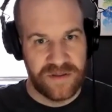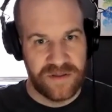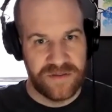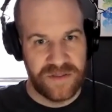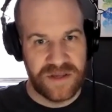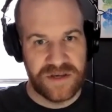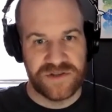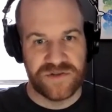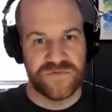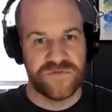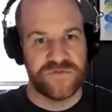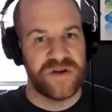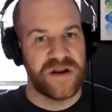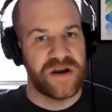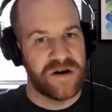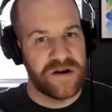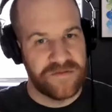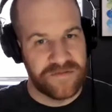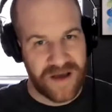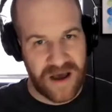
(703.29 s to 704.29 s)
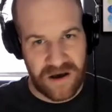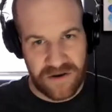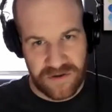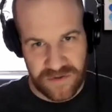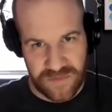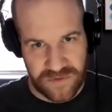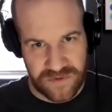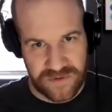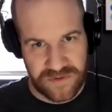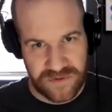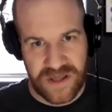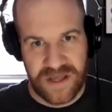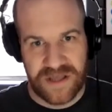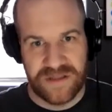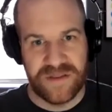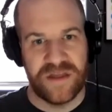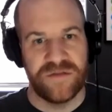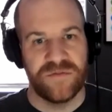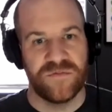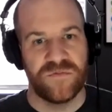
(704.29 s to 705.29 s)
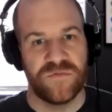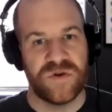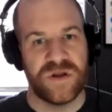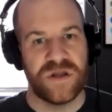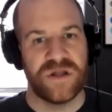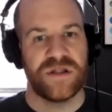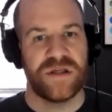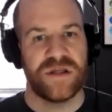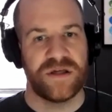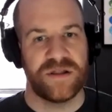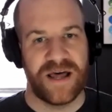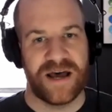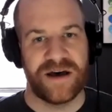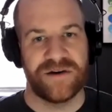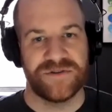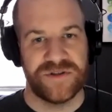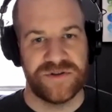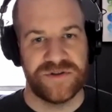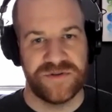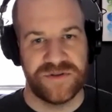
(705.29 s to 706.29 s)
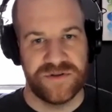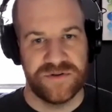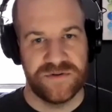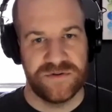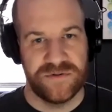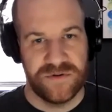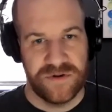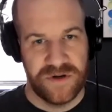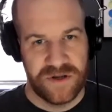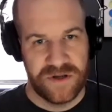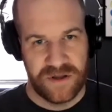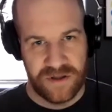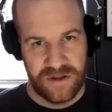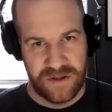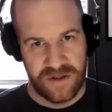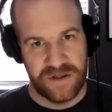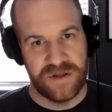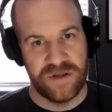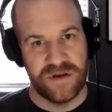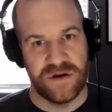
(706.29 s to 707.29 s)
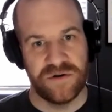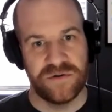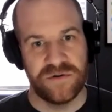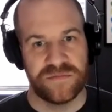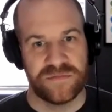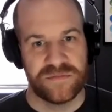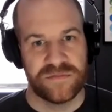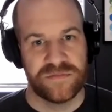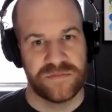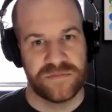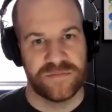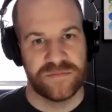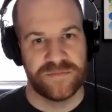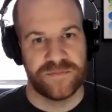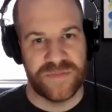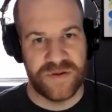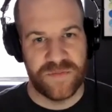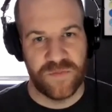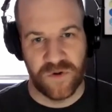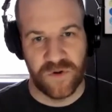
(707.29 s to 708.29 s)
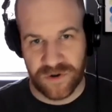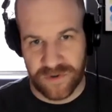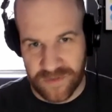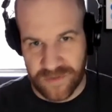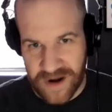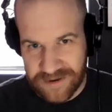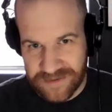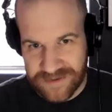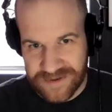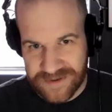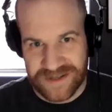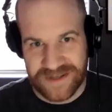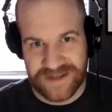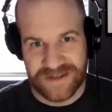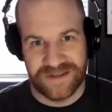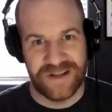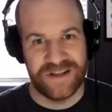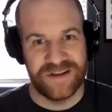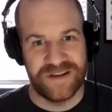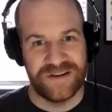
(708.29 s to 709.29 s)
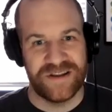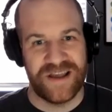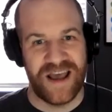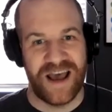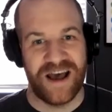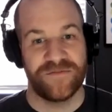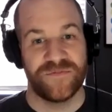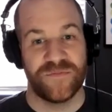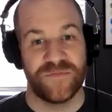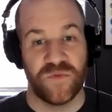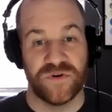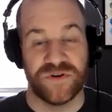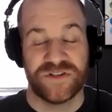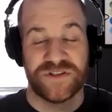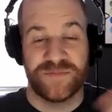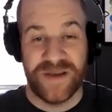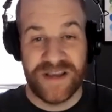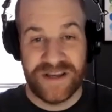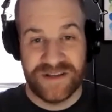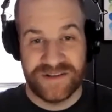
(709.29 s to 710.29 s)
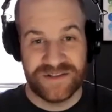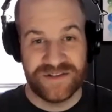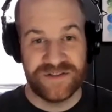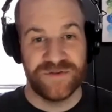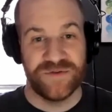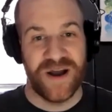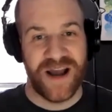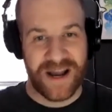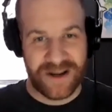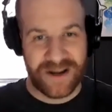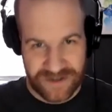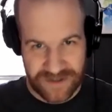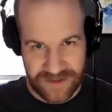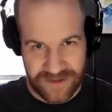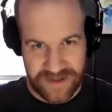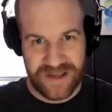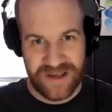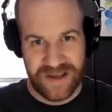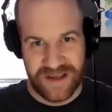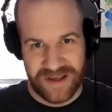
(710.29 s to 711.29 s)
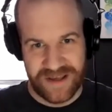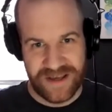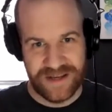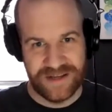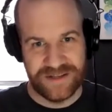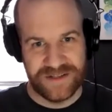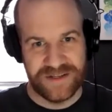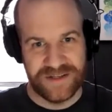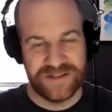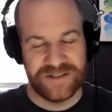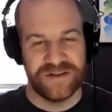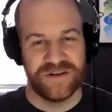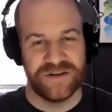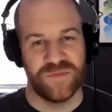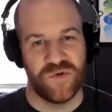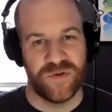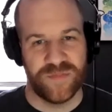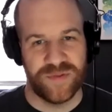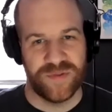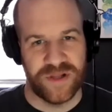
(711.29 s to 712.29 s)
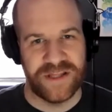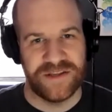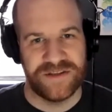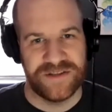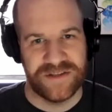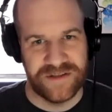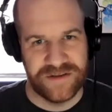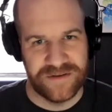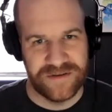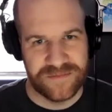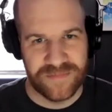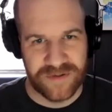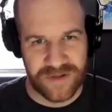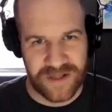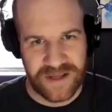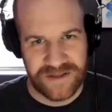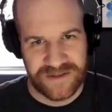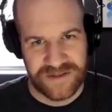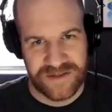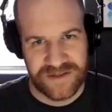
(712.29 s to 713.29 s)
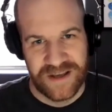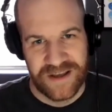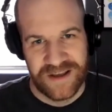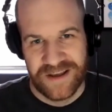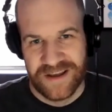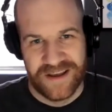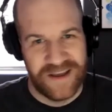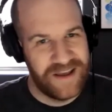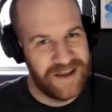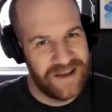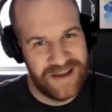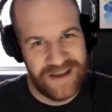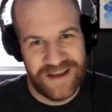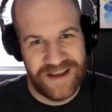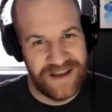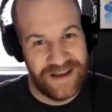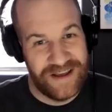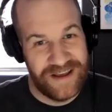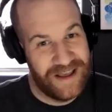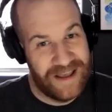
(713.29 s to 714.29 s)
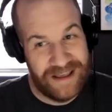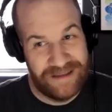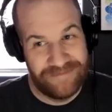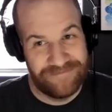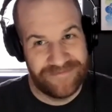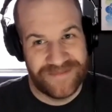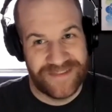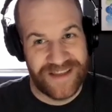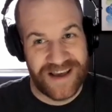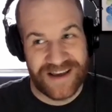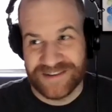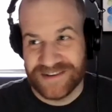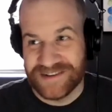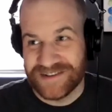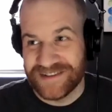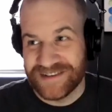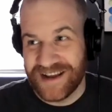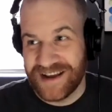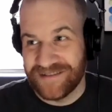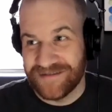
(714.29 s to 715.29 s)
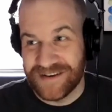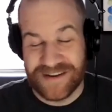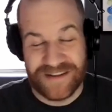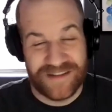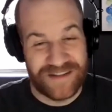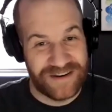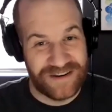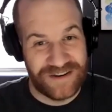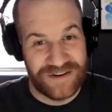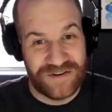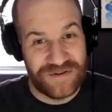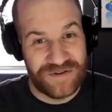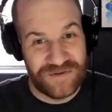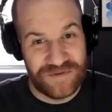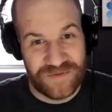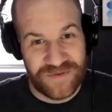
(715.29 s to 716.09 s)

that is very valuable and really allows you to, you know, be more grounded and have more space to actually exist in a more planted place. That doesn't have anything to do